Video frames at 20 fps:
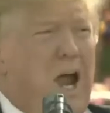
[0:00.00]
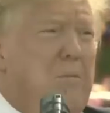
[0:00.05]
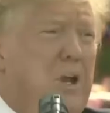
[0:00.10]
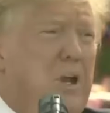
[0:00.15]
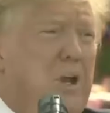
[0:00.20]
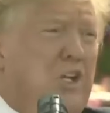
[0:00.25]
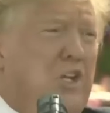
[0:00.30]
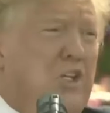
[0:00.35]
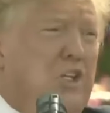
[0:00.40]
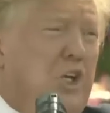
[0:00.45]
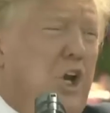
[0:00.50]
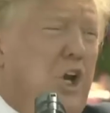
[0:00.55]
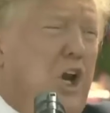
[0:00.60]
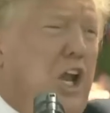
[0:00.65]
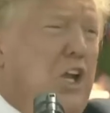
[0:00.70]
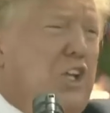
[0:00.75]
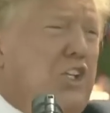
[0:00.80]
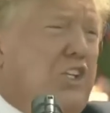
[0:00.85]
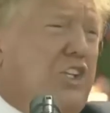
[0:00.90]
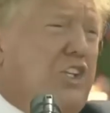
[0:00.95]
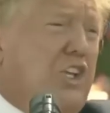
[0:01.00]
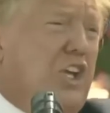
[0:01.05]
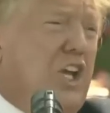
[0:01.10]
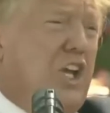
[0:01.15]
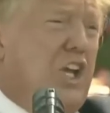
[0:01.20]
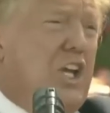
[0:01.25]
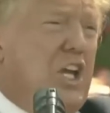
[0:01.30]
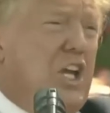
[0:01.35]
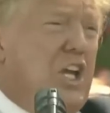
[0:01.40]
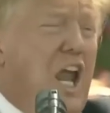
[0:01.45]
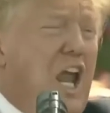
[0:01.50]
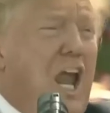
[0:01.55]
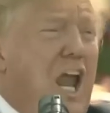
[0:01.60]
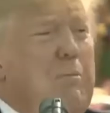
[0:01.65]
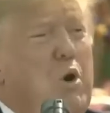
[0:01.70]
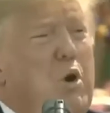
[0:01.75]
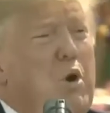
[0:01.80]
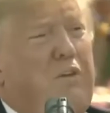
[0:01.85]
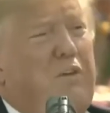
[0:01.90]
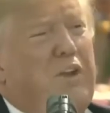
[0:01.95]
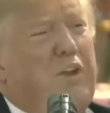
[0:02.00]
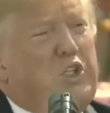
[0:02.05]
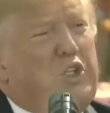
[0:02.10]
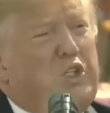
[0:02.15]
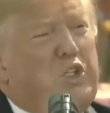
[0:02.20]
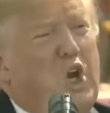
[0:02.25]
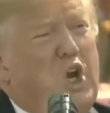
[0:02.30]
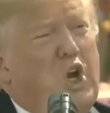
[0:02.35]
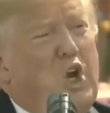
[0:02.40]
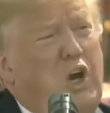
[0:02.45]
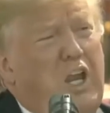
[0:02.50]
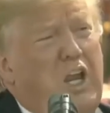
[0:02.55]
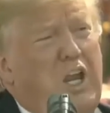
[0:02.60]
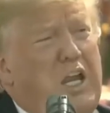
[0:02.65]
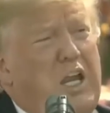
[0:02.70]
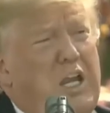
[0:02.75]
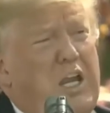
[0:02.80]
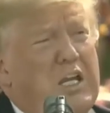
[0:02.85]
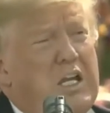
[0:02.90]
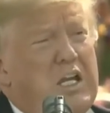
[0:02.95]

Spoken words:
Minister has a moving story